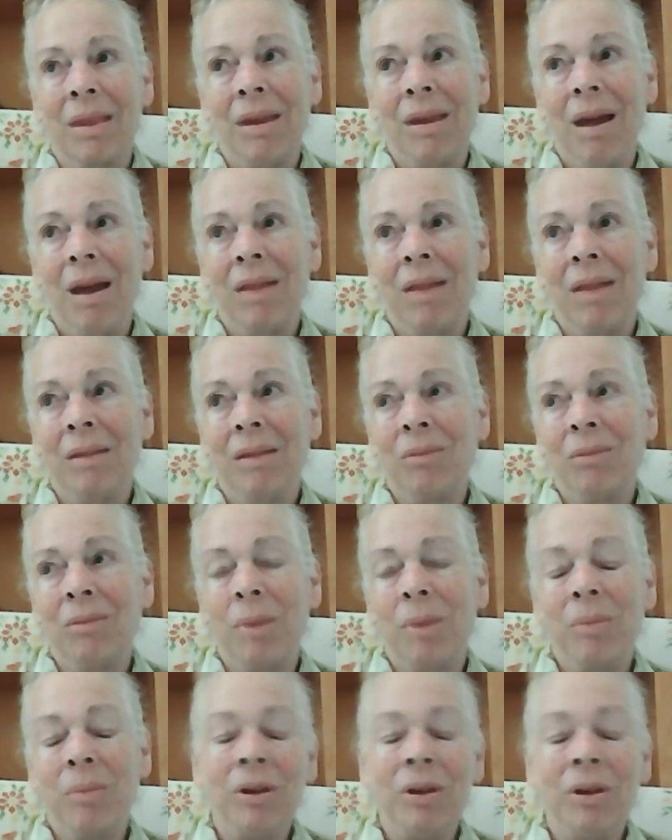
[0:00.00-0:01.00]
yeah, that
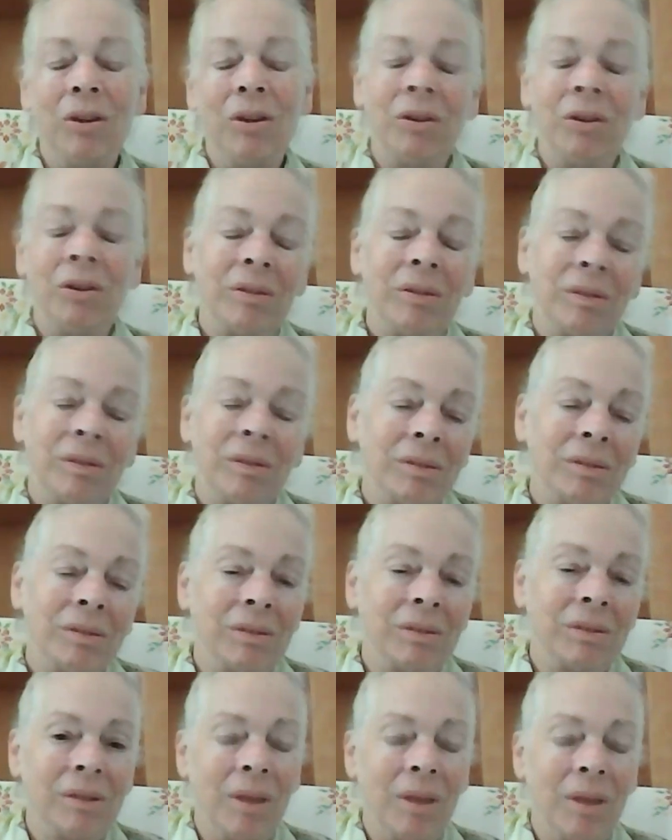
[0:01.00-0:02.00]
maybe,
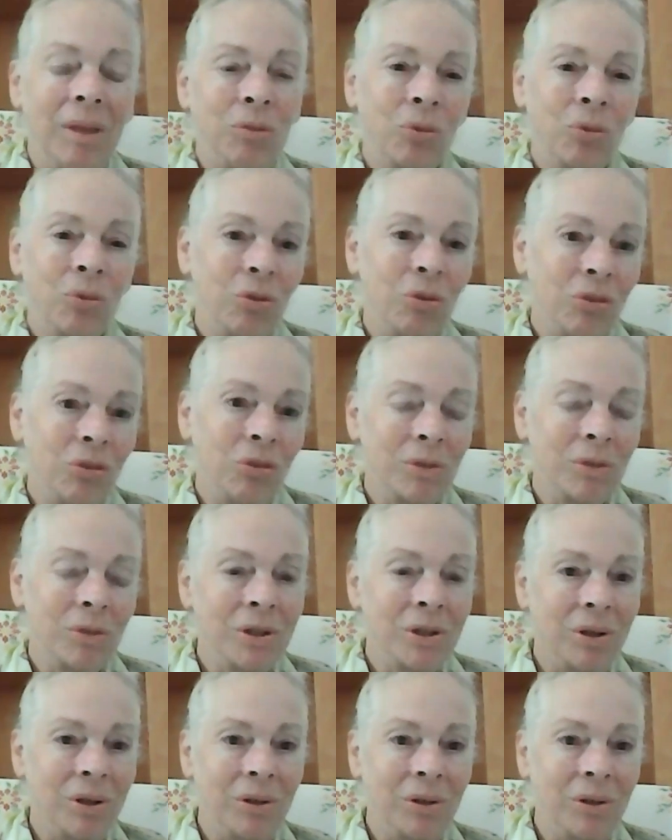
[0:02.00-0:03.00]
I'm sure she
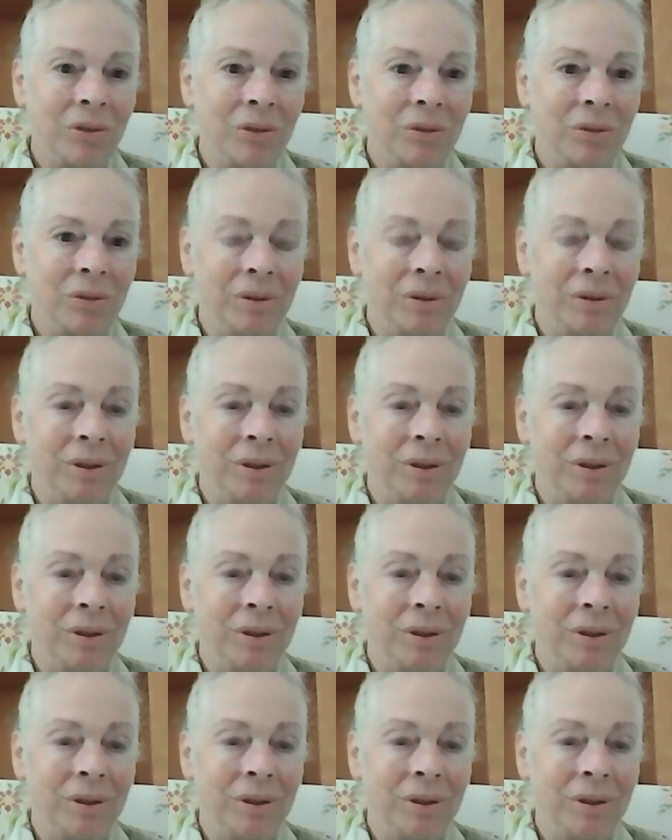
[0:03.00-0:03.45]
was hurt.